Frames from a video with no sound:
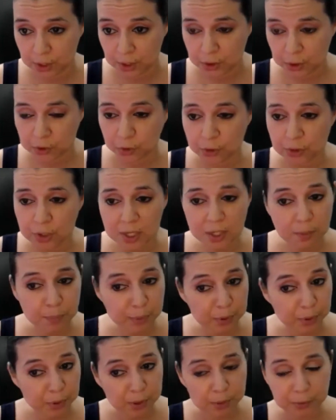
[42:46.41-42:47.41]
So you need to
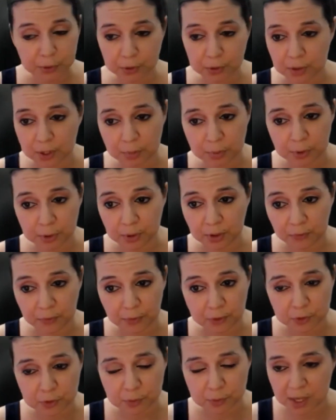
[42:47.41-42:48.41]
build up your credibility
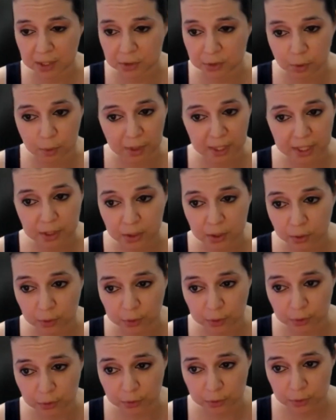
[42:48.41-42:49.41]
first, man, because nobody knows
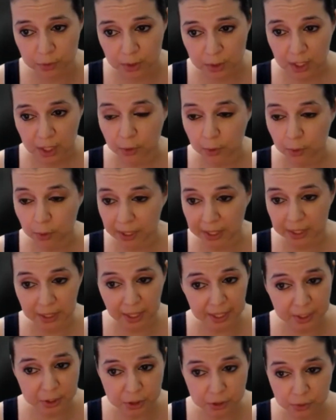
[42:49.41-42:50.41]
you. Nobody
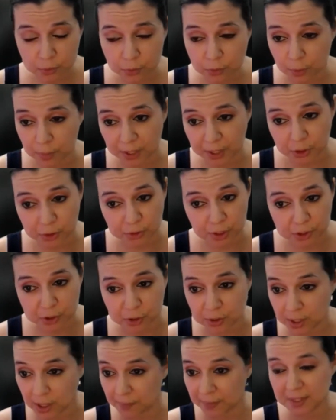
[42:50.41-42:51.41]
likes you. Nobody trusts
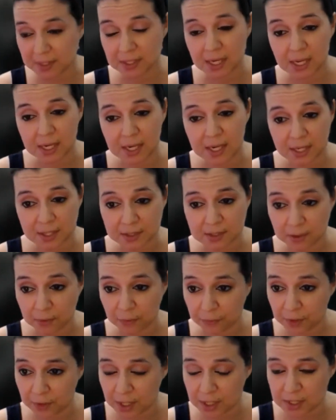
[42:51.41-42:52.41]
you. And I'm not saying that as an
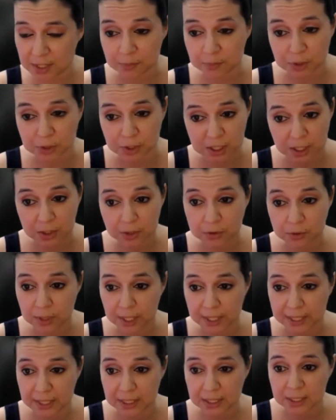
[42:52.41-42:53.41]
offense. I'm just telling you
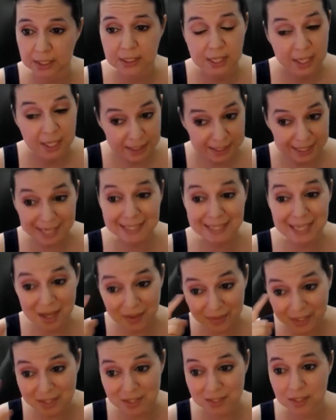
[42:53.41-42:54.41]
like it is. That's how
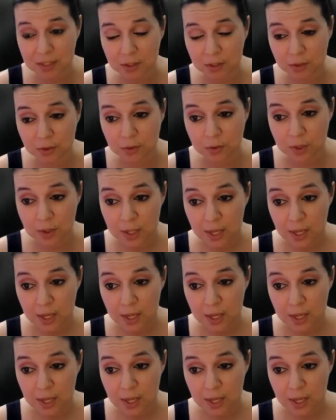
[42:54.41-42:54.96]
they see you.